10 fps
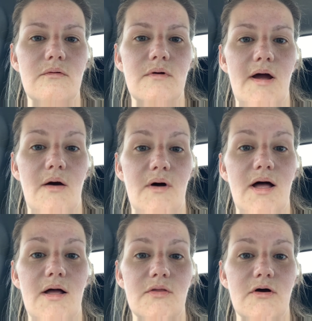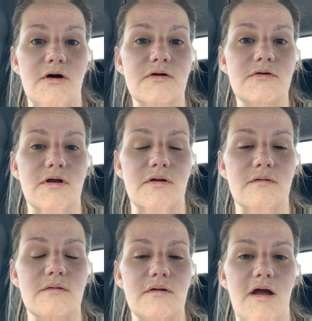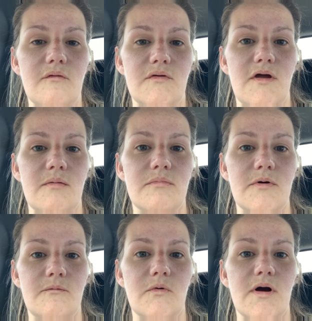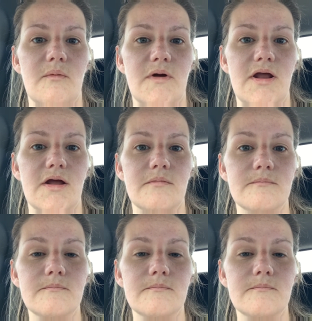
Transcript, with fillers: how I looked and everything before I went in.